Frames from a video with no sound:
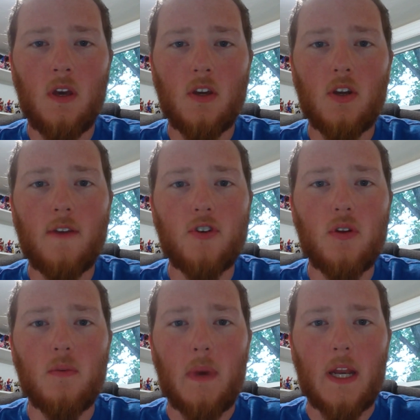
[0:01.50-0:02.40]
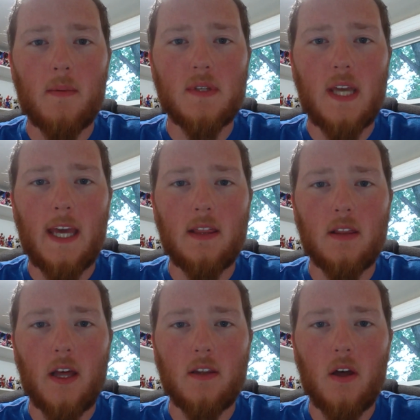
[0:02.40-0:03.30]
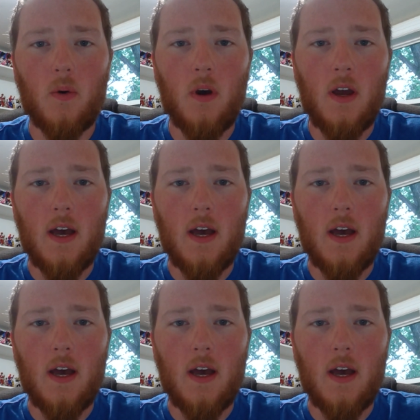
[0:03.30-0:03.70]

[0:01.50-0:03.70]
Good afternoon. My name is Hayden Ludlow.